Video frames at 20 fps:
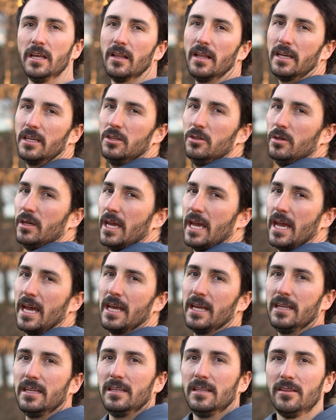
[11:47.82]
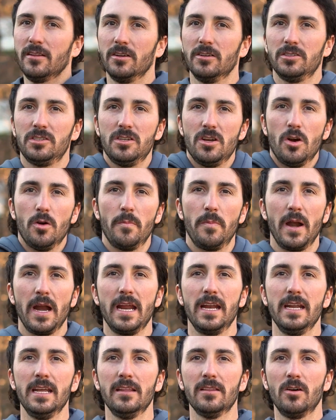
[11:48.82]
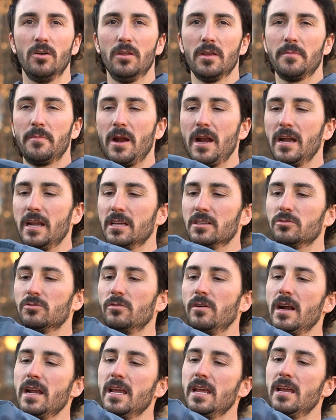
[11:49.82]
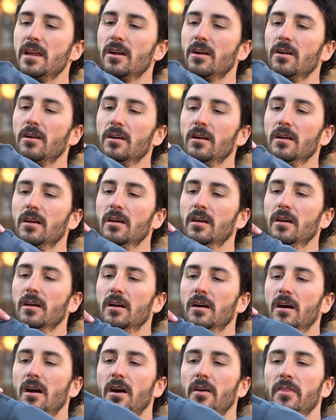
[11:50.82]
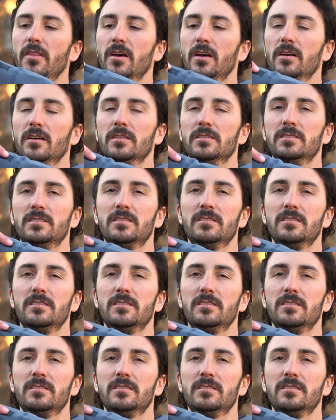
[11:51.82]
Like, there's no branding. The only branding is right here on the